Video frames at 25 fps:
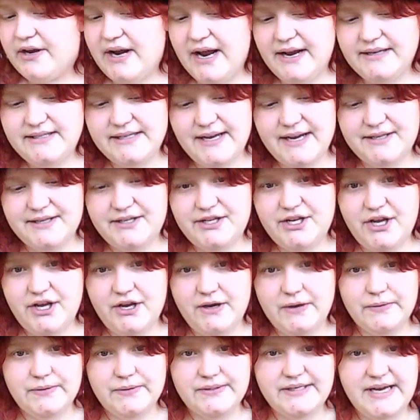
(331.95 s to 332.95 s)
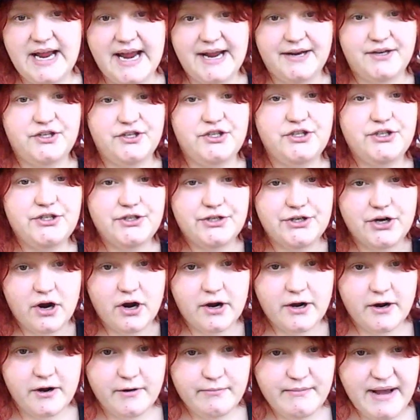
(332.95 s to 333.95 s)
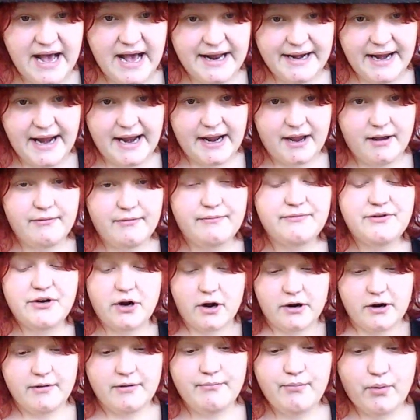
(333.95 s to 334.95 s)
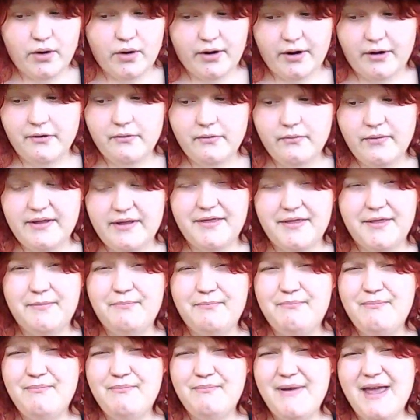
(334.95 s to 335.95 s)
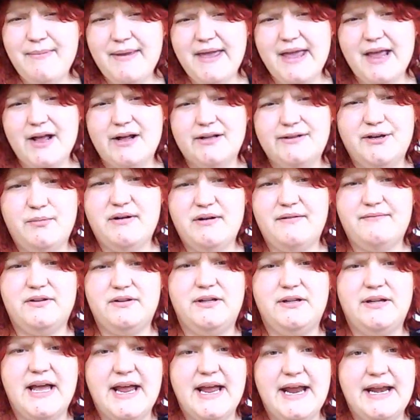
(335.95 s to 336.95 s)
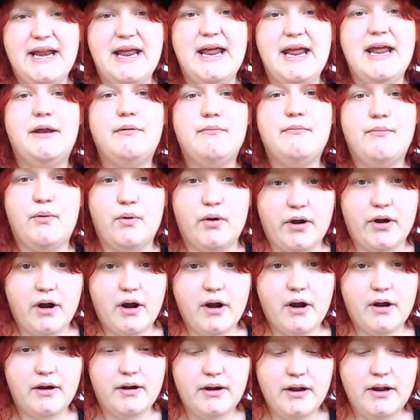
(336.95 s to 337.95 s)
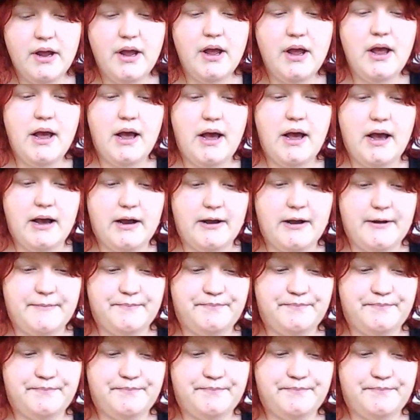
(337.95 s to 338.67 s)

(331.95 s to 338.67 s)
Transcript: it would be a good idea to use a darker matting, a darker border with maybe a little bit of a light in border,